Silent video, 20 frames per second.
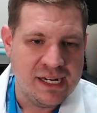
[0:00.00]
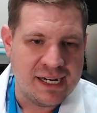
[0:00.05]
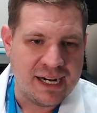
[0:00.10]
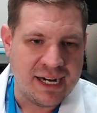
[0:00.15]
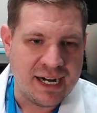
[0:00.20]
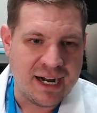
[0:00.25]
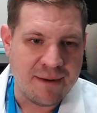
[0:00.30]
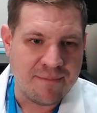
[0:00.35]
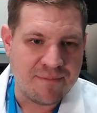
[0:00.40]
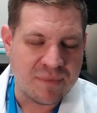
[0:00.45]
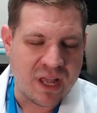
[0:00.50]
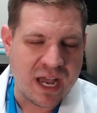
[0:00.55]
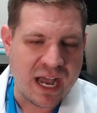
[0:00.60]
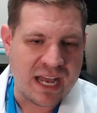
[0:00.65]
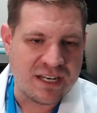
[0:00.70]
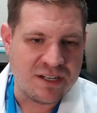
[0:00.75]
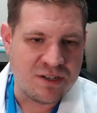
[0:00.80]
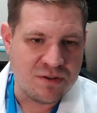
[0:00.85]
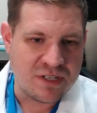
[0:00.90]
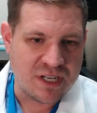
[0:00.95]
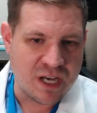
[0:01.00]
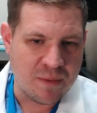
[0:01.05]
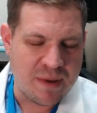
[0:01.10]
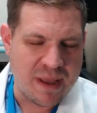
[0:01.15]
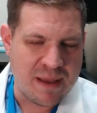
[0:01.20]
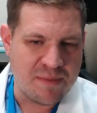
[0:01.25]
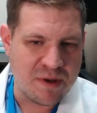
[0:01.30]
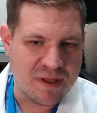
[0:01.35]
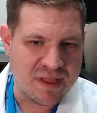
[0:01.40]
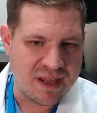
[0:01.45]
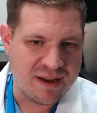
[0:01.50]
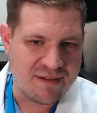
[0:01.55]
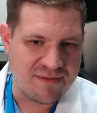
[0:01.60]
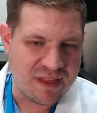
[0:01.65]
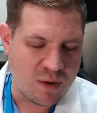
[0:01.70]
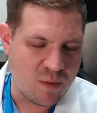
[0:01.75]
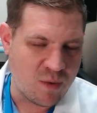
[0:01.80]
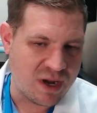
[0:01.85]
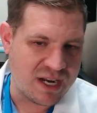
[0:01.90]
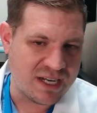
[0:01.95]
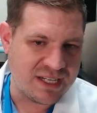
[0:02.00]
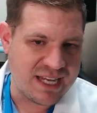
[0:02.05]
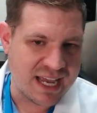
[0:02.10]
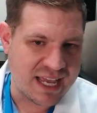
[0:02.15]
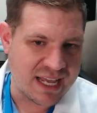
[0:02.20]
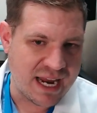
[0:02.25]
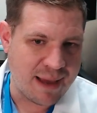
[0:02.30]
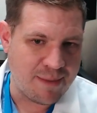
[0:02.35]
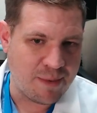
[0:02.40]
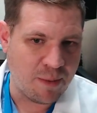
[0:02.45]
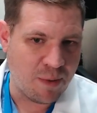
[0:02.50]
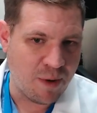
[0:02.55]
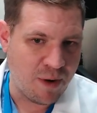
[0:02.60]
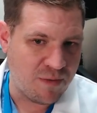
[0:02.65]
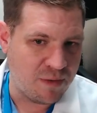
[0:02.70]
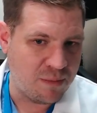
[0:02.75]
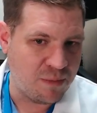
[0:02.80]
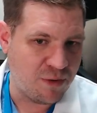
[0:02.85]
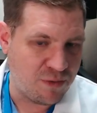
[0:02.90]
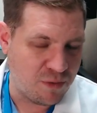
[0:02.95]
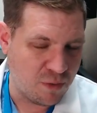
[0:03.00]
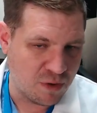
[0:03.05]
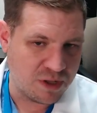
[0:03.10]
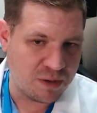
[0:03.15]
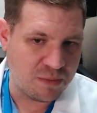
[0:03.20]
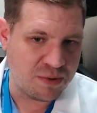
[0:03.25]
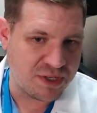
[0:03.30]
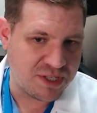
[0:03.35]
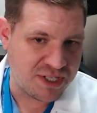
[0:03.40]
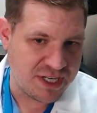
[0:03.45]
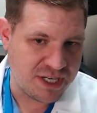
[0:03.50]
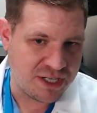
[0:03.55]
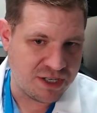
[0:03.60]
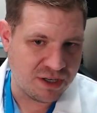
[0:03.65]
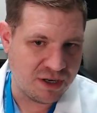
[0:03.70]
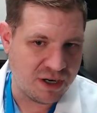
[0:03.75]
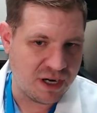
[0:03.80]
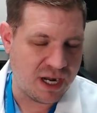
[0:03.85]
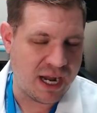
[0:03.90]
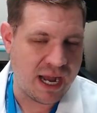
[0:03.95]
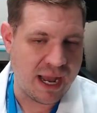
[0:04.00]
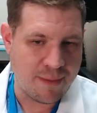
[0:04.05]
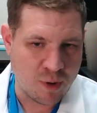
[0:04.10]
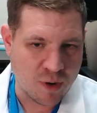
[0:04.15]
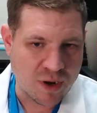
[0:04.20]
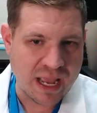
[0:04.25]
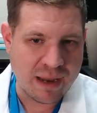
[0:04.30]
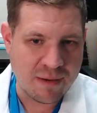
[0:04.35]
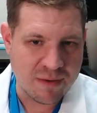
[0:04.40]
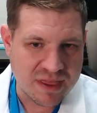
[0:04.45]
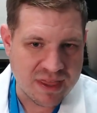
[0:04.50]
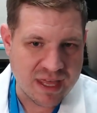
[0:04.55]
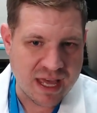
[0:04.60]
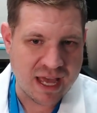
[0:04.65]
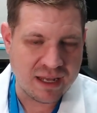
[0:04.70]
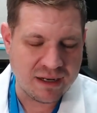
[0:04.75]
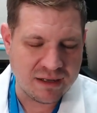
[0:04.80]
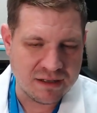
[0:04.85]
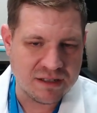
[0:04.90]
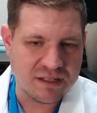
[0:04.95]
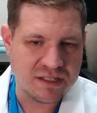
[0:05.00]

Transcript: Um, I do tell people that if they want to take an ibuprofen before the procedure, I'm okay with that.